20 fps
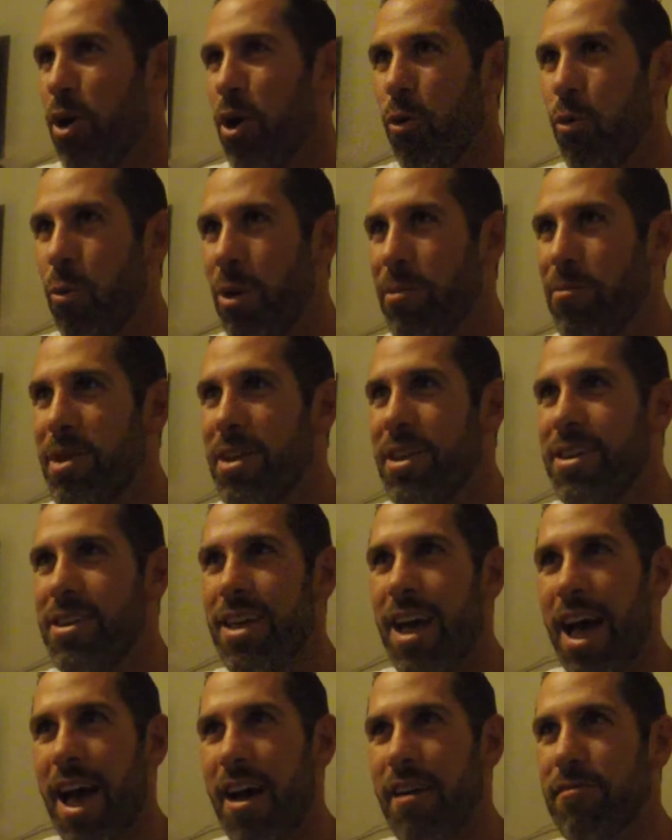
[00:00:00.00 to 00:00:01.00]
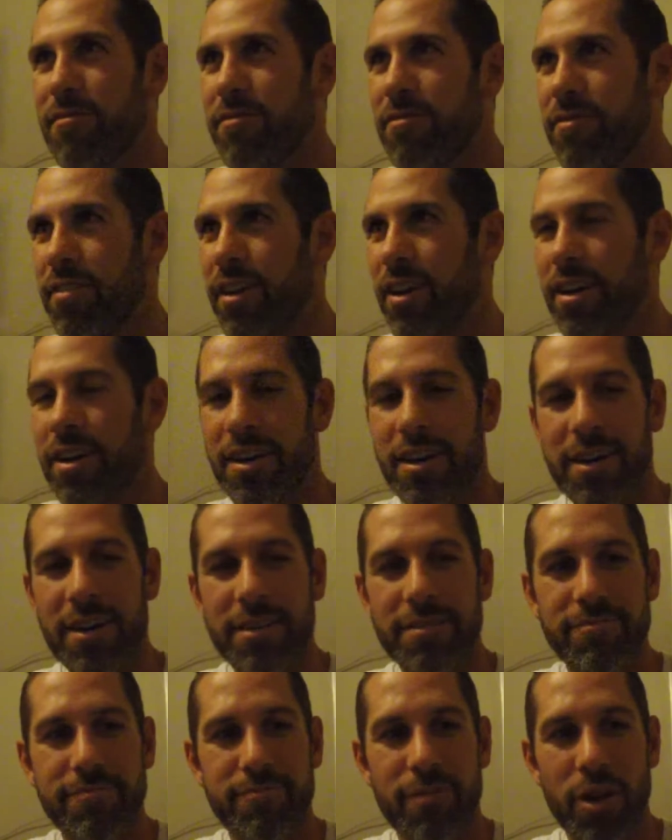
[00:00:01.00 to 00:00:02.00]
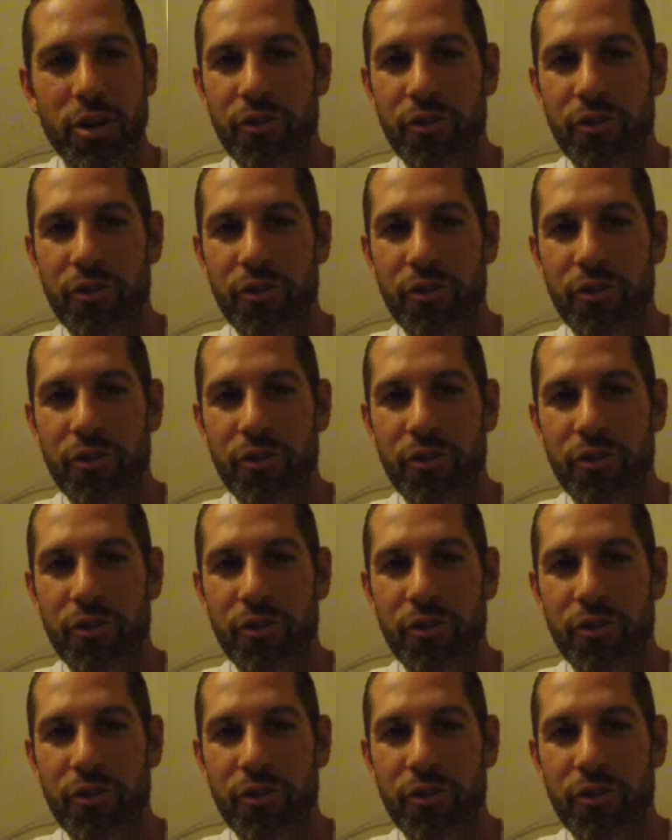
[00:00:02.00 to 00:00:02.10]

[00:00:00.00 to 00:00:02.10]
women have a